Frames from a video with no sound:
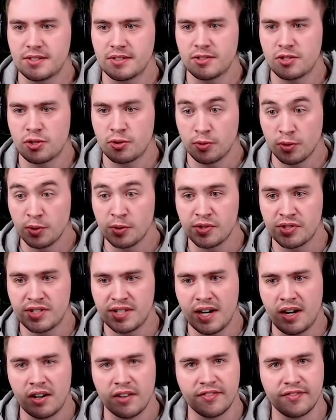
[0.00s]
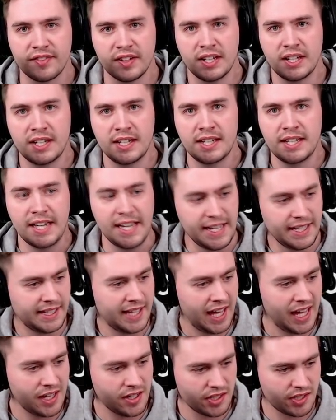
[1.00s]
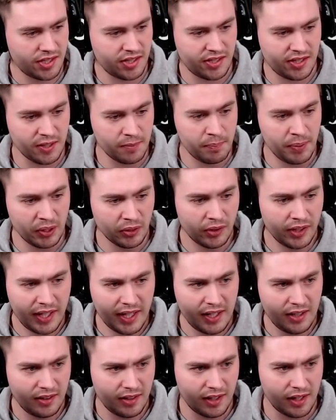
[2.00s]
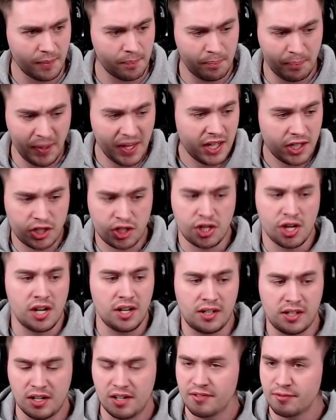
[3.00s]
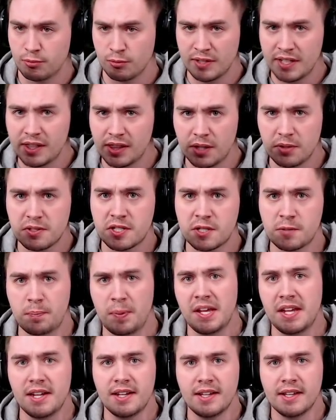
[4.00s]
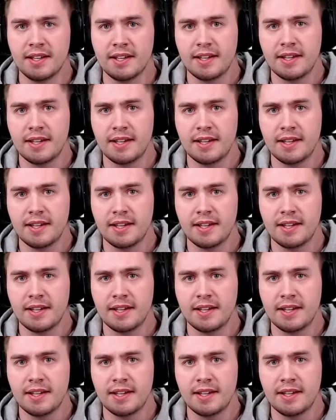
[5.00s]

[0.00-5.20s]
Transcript: true self. It gains stability, a big chunk of reload speed,